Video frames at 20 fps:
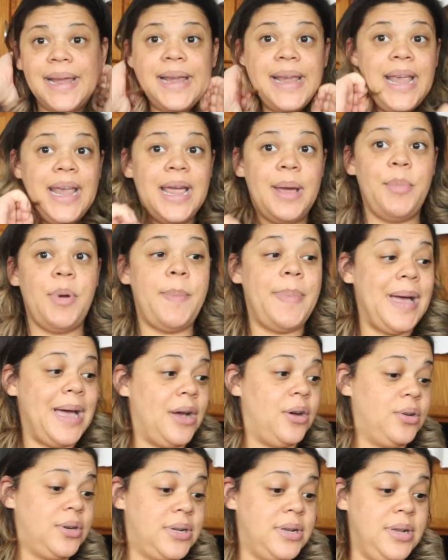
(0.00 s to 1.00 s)
am
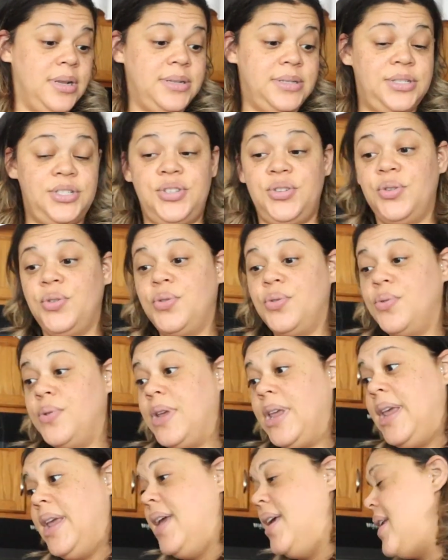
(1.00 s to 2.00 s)
about to
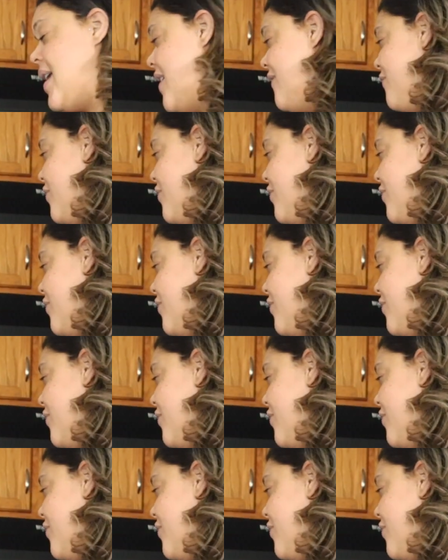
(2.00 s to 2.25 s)
eat. I